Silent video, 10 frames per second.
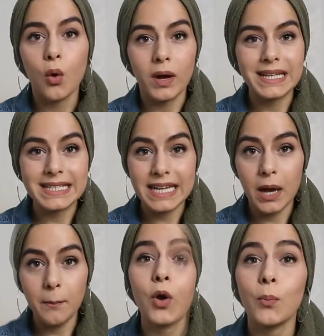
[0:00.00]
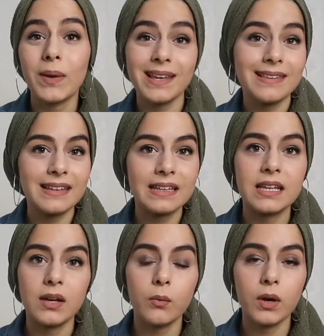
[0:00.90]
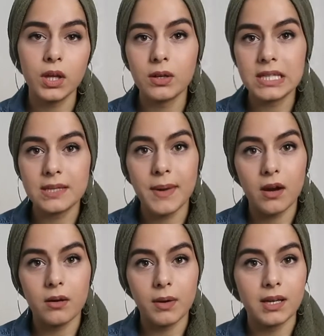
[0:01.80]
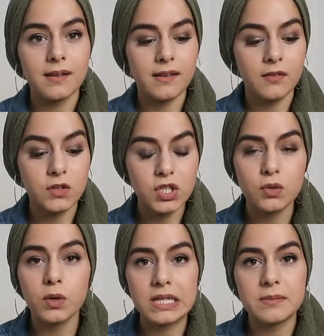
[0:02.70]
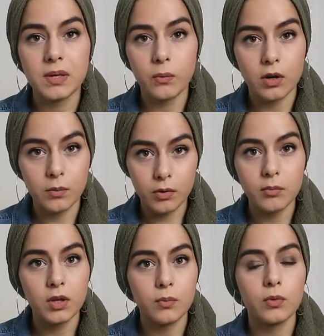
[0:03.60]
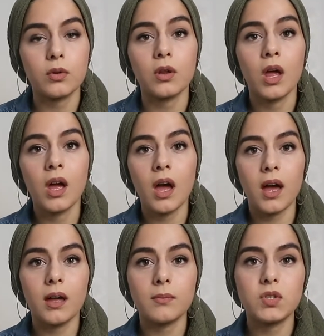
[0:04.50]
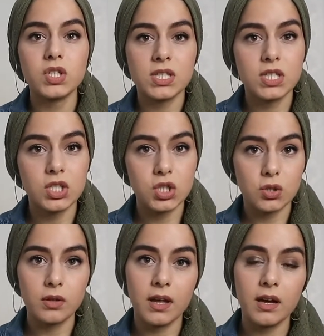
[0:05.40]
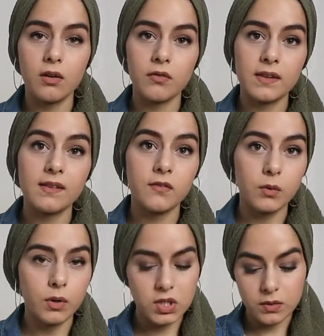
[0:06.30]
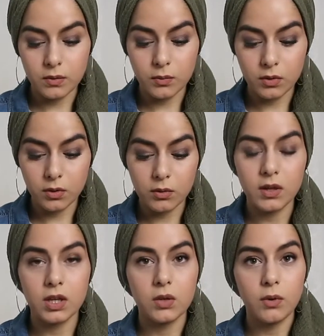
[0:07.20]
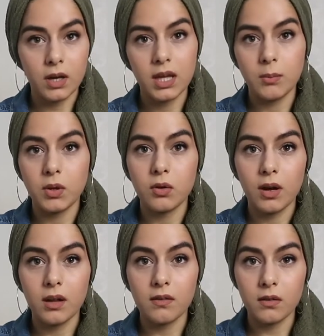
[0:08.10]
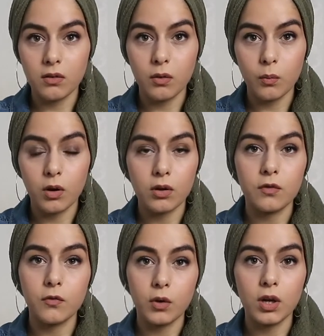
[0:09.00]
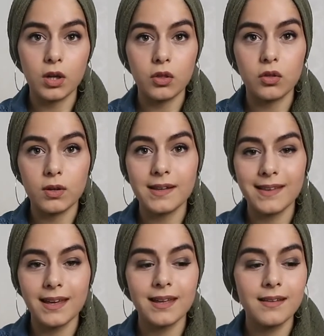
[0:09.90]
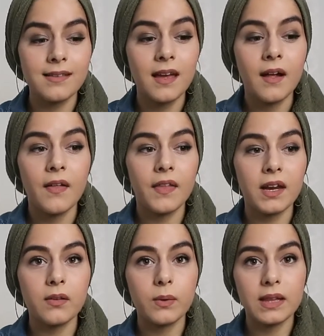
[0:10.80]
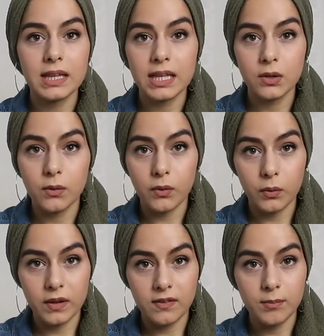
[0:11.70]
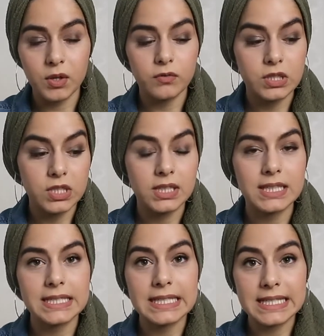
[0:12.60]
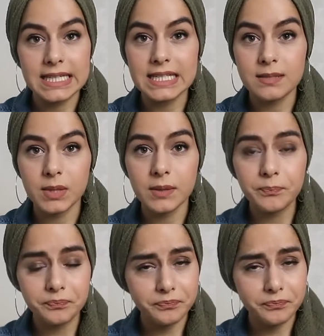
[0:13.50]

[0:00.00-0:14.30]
quite damp. So basically what you need to bear in mind is that if you do want it to be water permeable, just ensure that obviously if you are doing wudhu, then you are keeping your hands under the water for a good 30 seconds. That is what the lady who sold these to me originally did say to me.